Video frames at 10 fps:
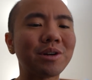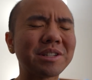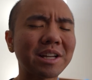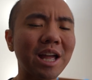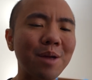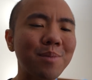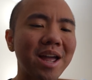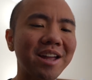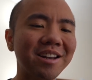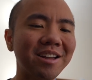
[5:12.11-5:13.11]
He's like, "Hey
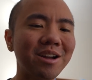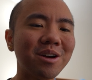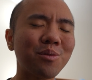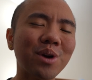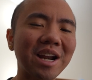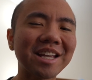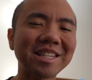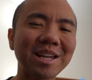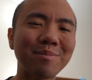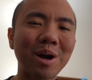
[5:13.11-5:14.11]
man, what did I
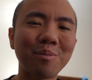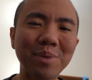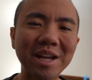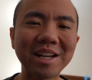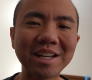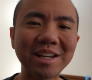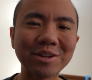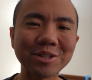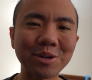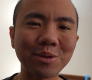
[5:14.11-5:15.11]
say about being in here
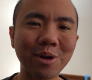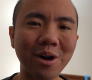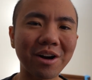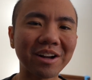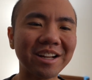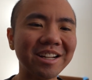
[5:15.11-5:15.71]
so long?"